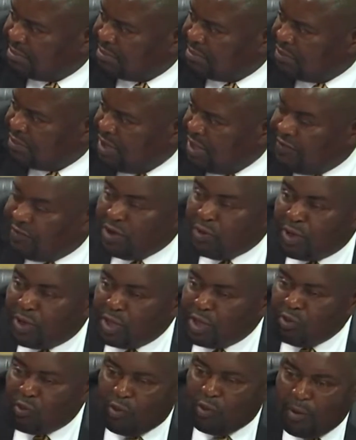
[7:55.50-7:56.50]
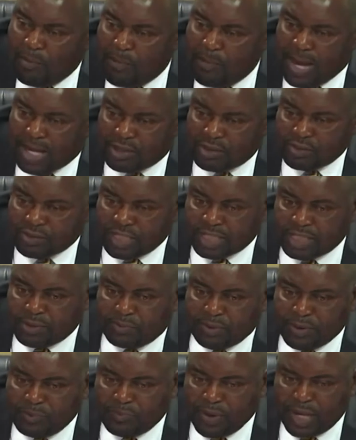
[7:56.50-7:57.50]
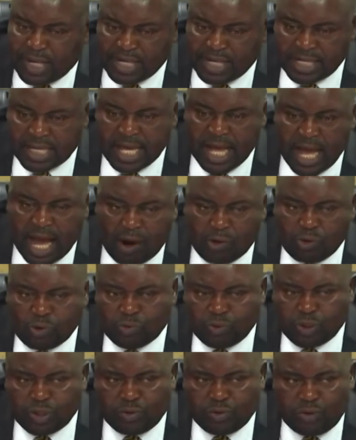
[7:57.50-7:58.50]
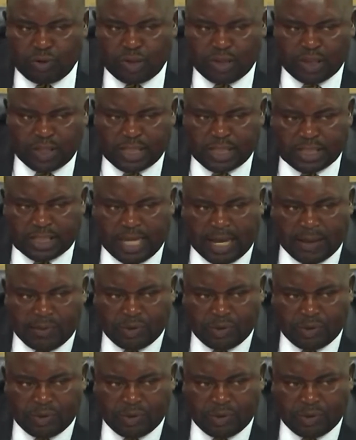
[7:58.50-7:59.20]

Even when you go back, you start preparing, how do we go this time?